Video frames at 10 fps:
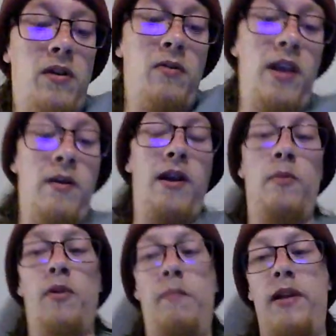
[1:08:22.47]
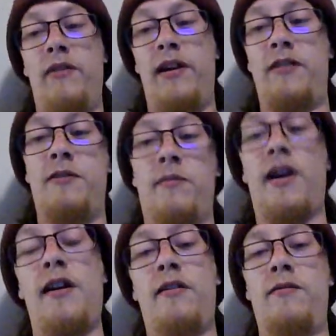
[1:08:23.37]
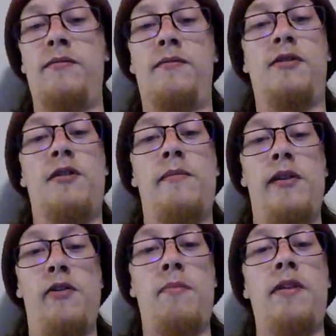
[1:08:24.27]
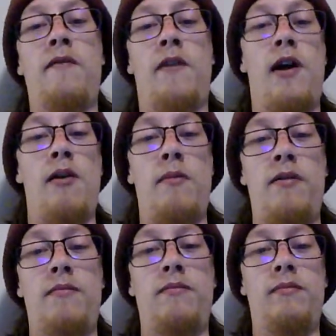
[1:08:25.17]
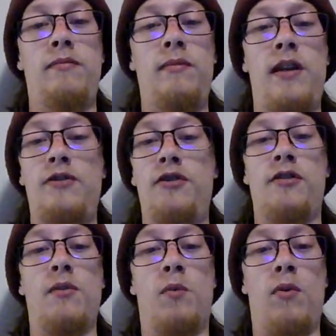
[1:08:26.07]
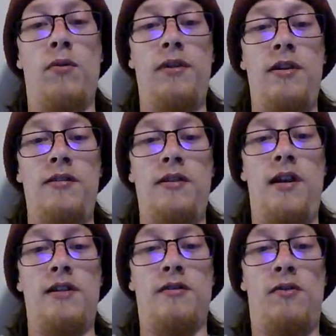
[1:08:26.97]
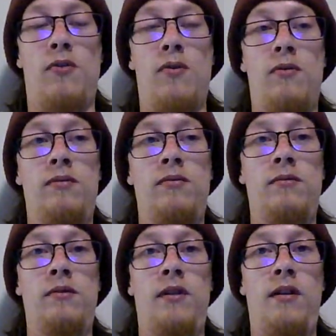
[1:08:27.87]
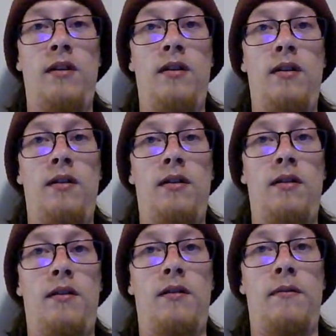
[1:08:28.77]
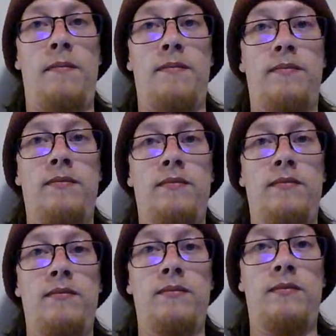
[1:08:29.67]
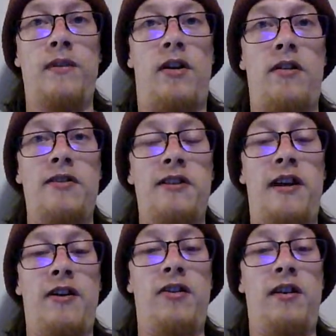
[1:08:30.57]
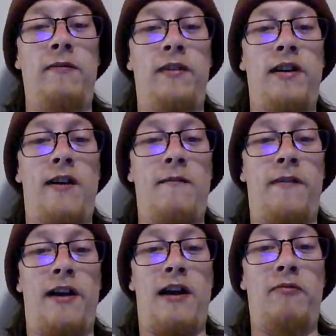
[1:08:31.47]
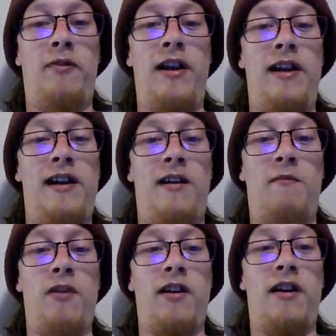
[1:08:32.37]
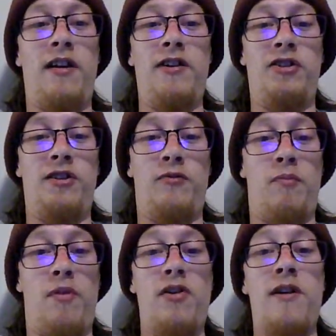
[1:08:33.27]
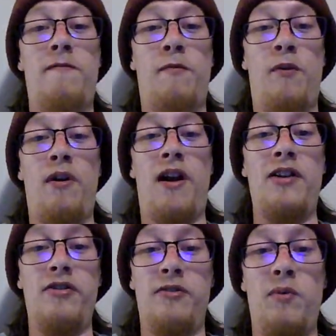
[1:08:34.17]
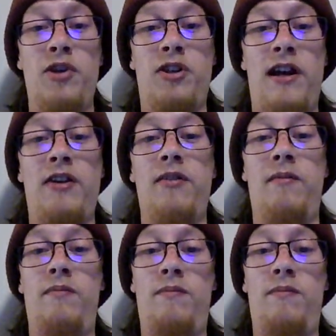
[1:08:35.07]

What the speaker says: it would be like some kind of something to help the environment and just the world as a whole. Um, Honestly, I couldn't even care if I got any kind of recognition or money for it. I just wish I could